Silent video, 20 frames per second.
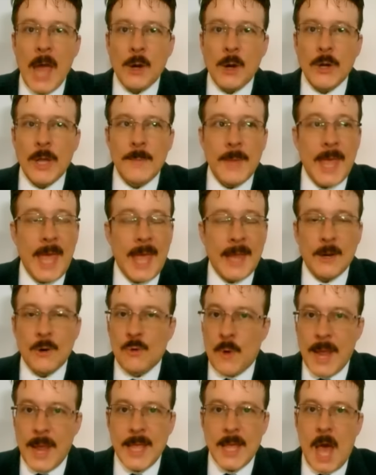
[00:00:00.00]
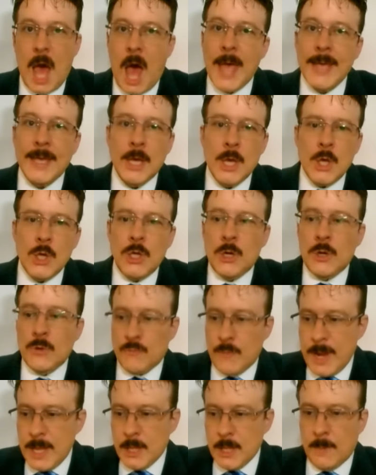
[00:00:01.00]
hired him again. Great guy. You
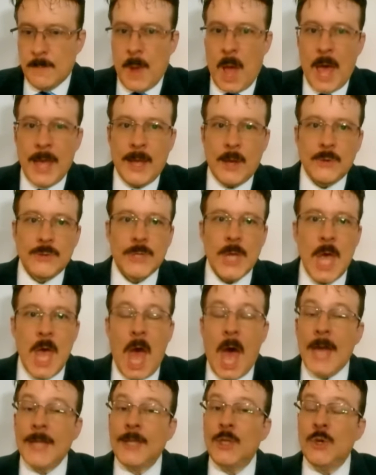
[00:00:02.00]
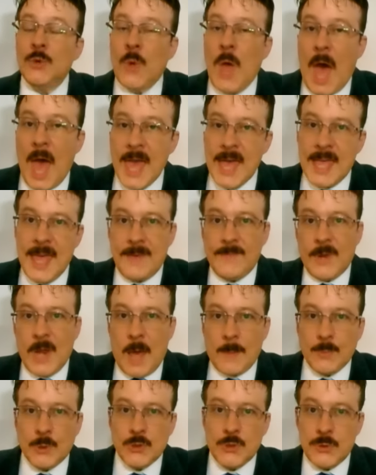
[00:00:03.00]
can read their bios. A new guy I gave an
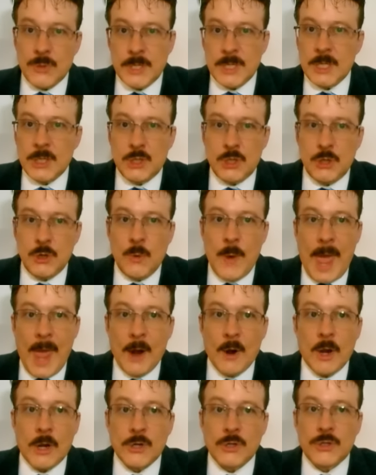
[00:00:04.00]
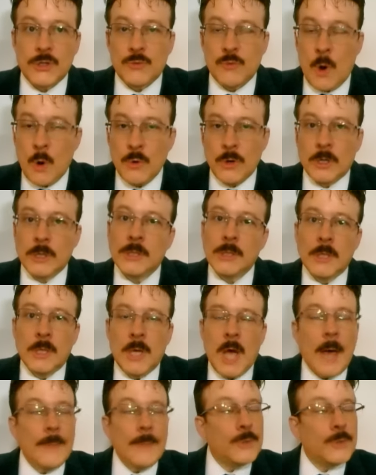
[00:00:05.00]
opportunity to, Eric Schrader.